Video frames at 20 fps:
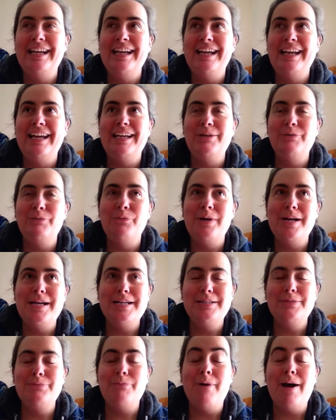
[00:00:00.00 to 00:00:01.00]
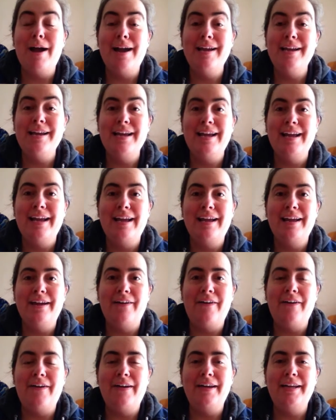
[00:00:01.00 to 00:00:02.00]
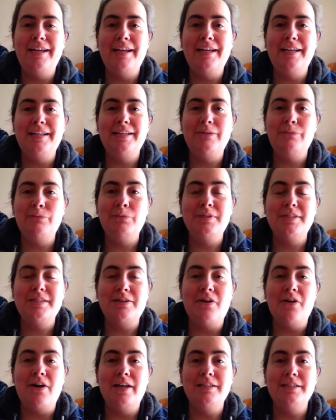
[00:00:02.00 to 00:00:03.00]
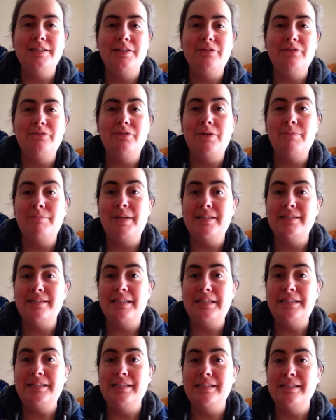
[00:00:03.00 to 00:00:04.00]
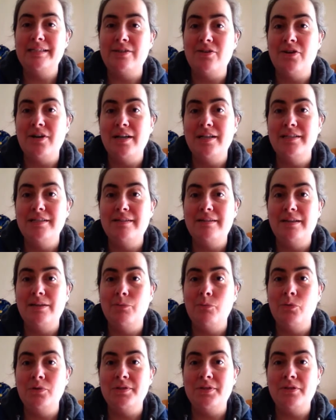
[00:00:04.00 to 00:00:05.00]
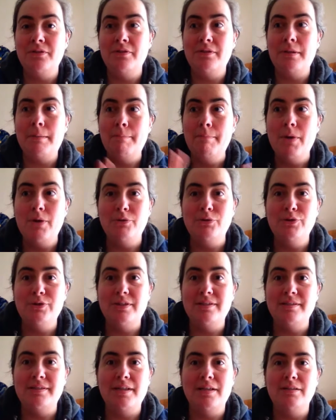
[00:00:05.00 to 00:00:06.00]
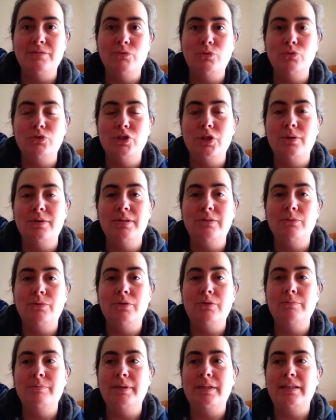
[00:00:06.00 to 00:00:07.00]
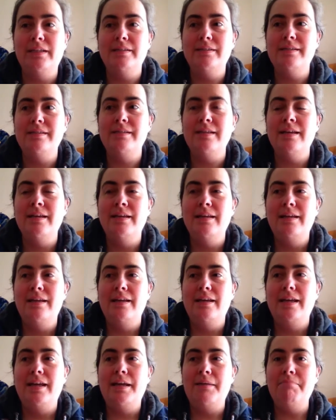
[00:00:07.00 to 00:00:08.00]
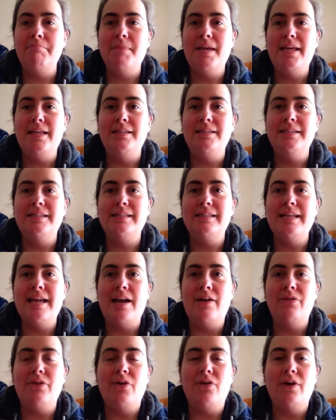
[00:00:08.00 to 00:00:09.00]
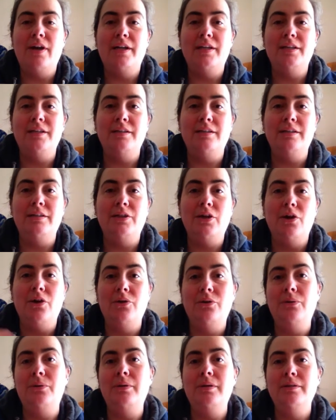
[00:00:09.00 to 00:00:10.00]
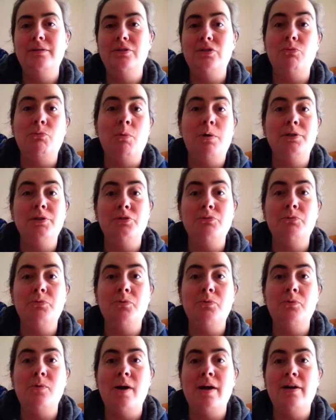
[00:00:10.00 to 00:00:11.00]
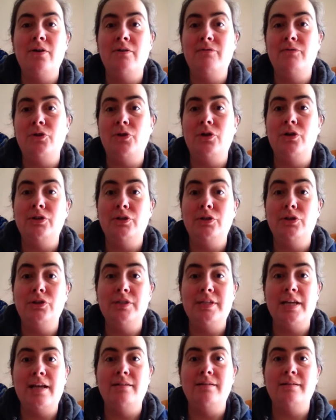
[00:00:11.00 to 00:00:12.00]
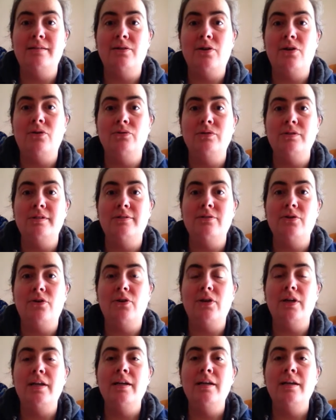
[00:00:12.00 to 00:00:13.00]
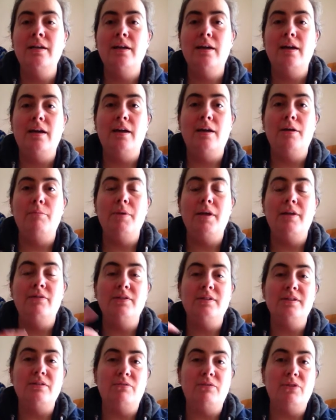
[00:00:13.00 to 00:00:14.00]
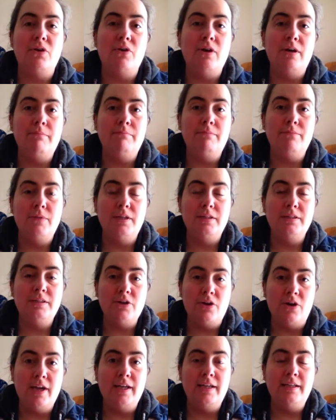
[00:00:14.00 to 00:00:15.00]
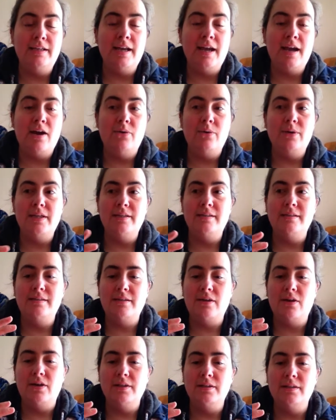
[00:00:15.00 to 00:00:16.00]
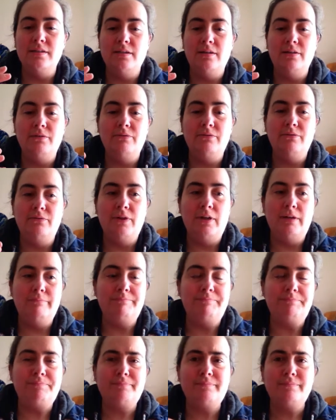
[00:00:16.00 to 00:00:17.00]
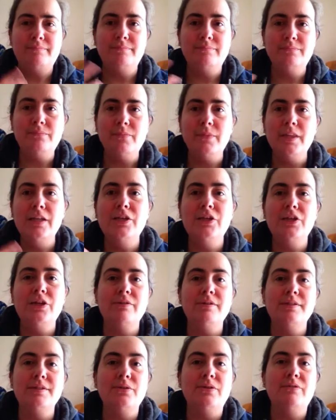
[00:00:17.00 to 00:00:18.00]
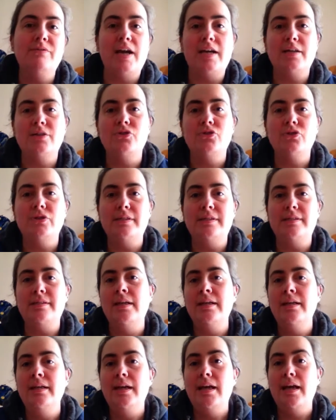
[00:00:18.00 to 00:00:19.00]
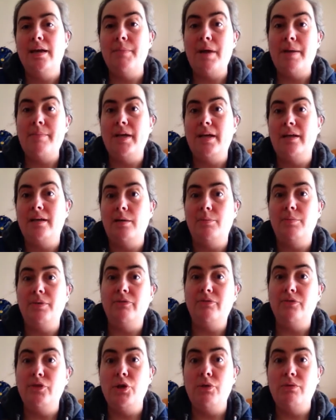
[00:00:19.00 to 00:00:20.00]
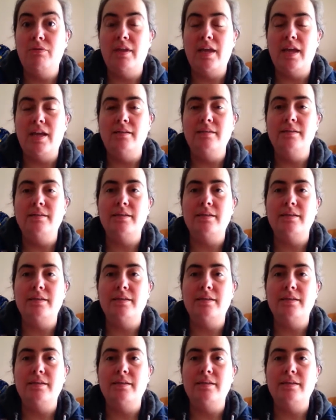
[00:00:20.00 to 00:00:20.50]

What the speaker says: in a weird way, it was kind of a blessing in disguise that it wasn't the most successful show in the world, because it means now that I can go to Wonderwall and I've got a good head start on stock, and the stuff that I'm dyeing now is kind of the sort of extras and maybe a couple of new things